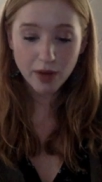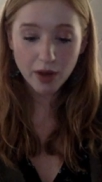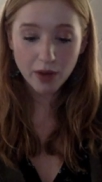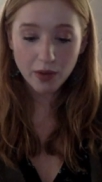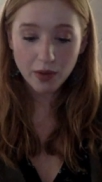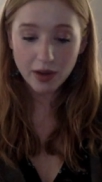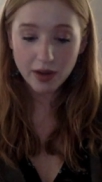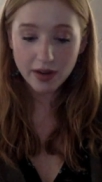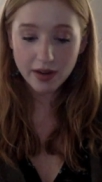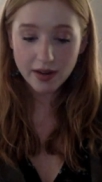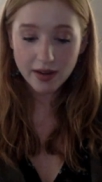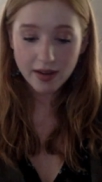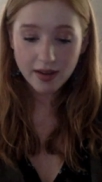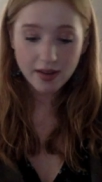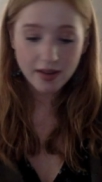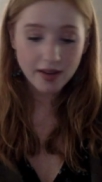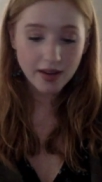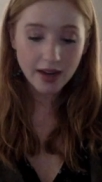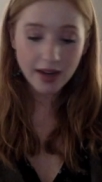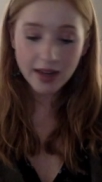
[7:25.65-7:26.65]
no one,
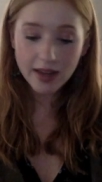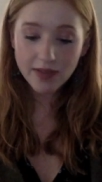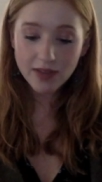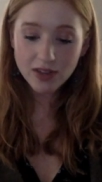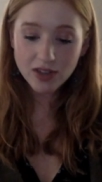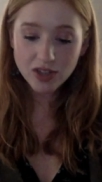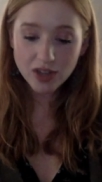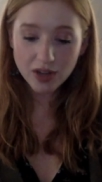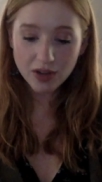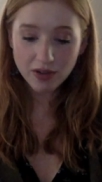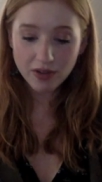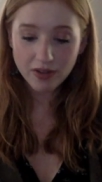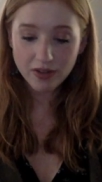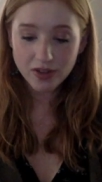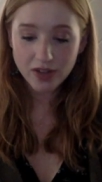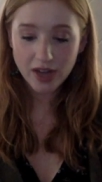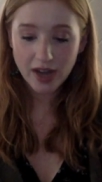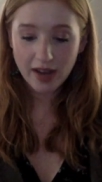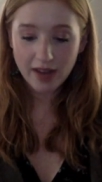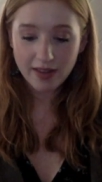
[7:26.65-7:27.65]
not even General
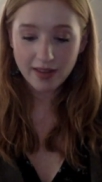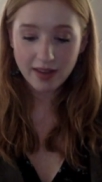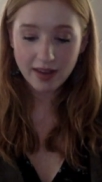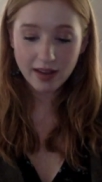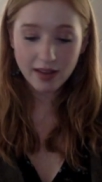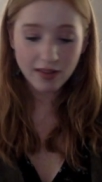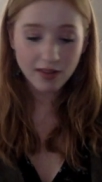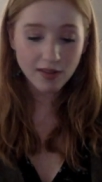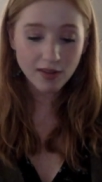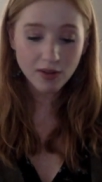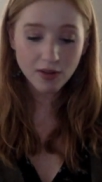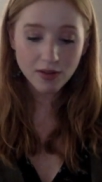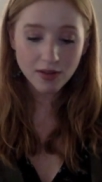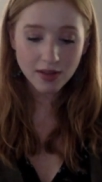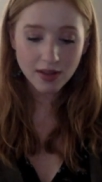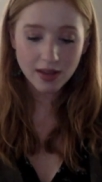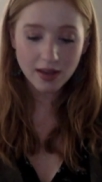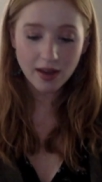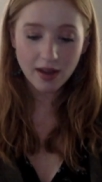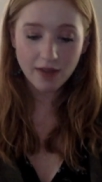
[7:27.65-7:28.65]
Jackson, and
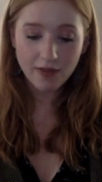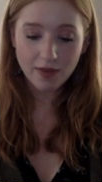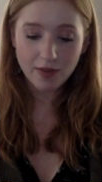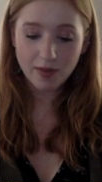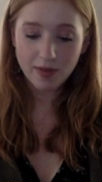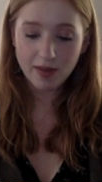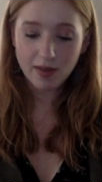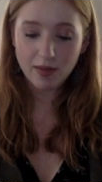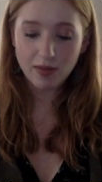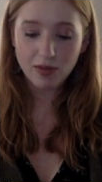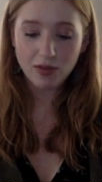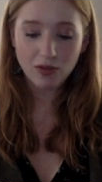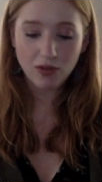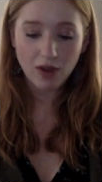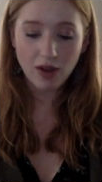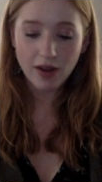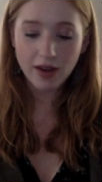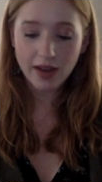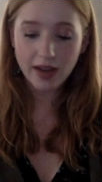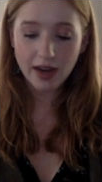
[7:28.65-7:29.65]
certainly not from some
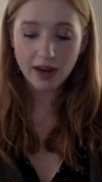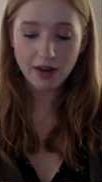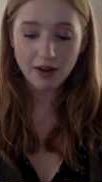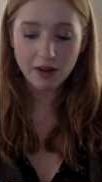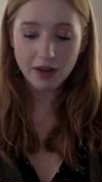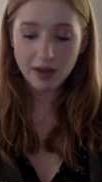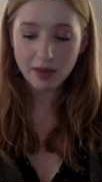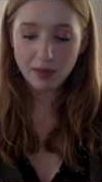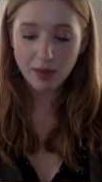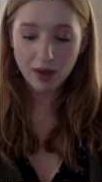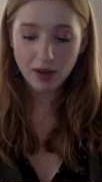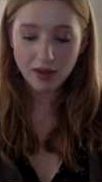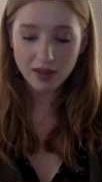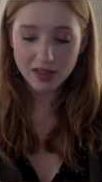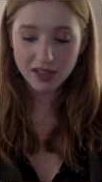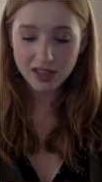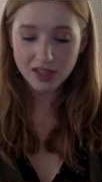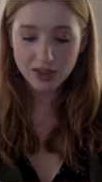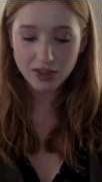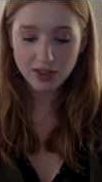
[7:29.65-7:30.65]
scrawny, arrogant
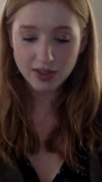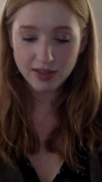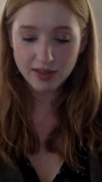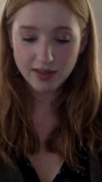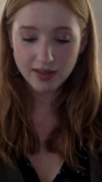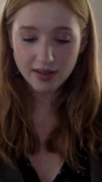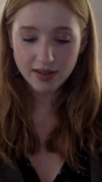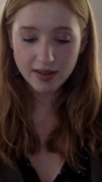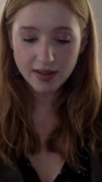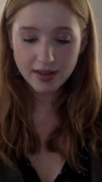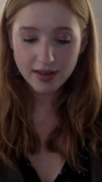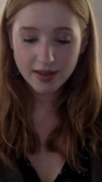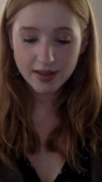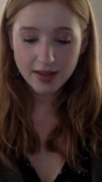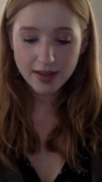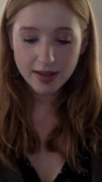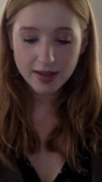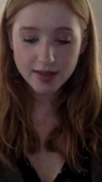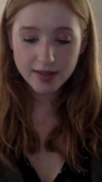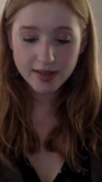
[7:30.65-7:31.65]
politician.
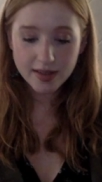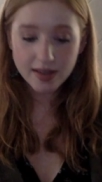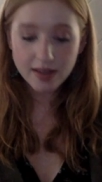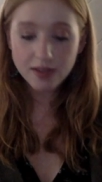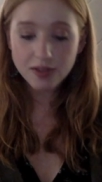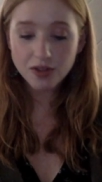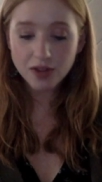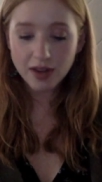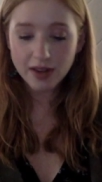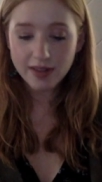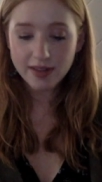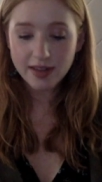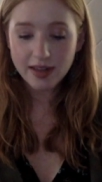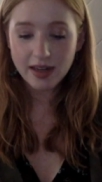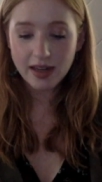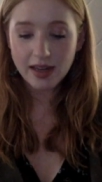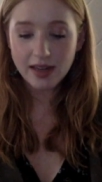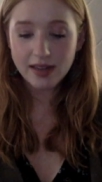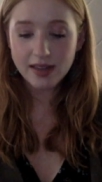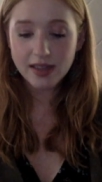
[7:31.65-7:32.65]
Still dressed in
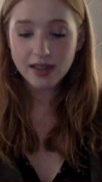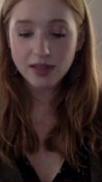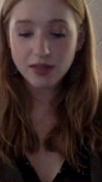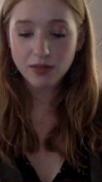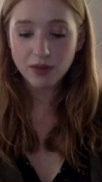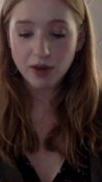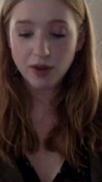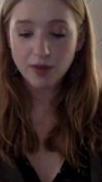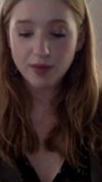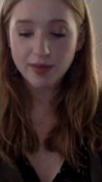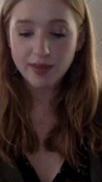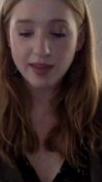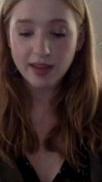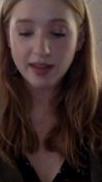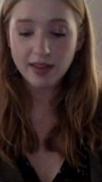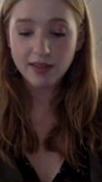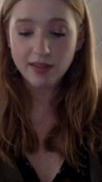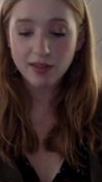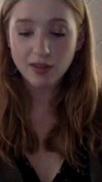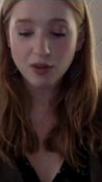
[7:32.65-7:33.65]
Indian robes,
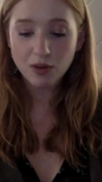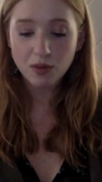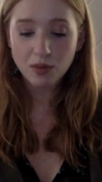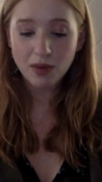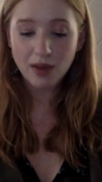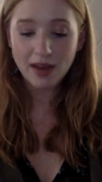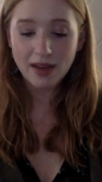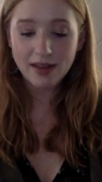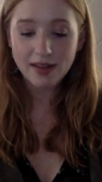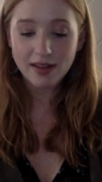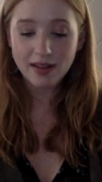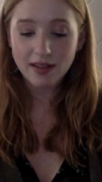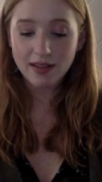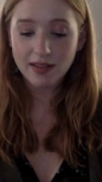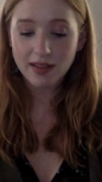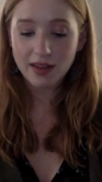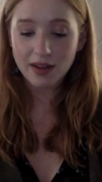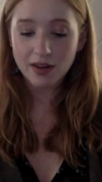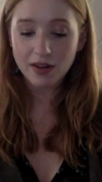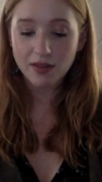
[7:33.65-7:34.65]
he soon penned his
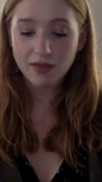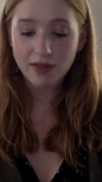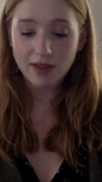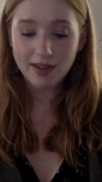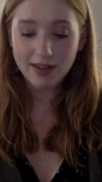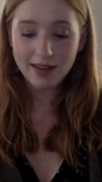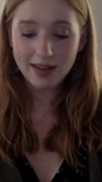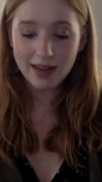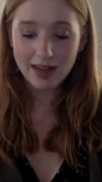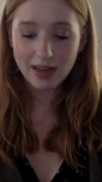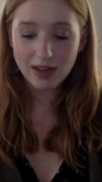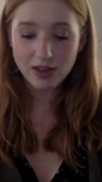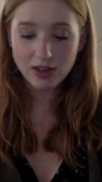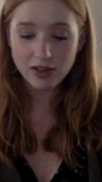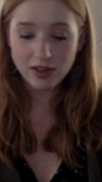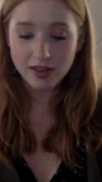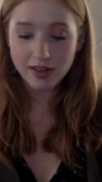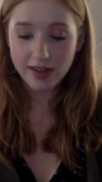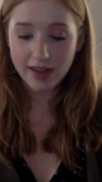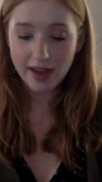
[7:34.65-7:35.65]
letter of
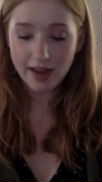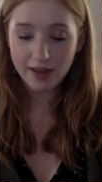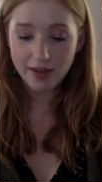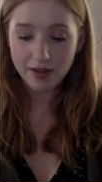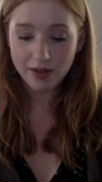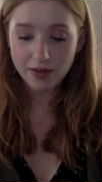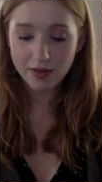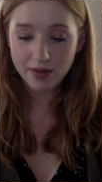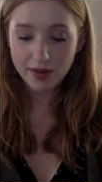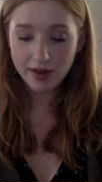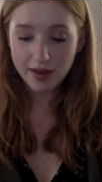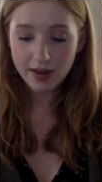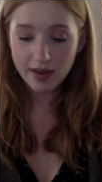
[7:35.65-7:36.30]
resignation to Calhoun,